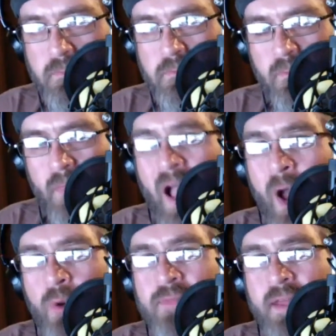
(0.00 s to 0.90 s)
how
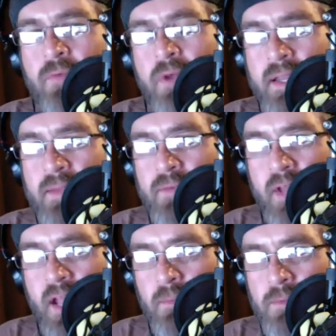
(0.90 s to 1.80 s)
have they run evil
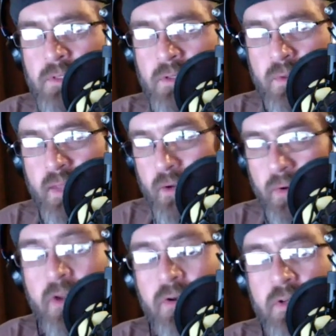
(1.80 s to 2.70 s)
games? Do they agree
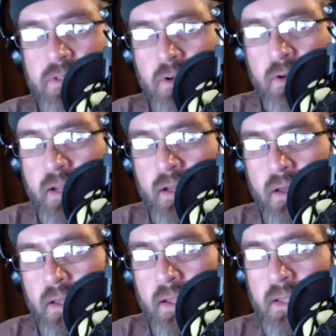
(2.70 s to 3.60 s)
or disagree?
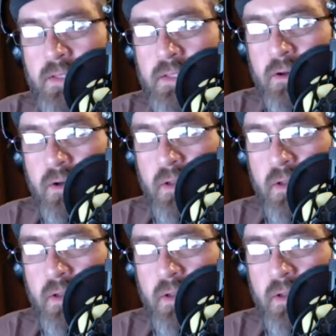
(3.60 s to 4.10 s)
Is there a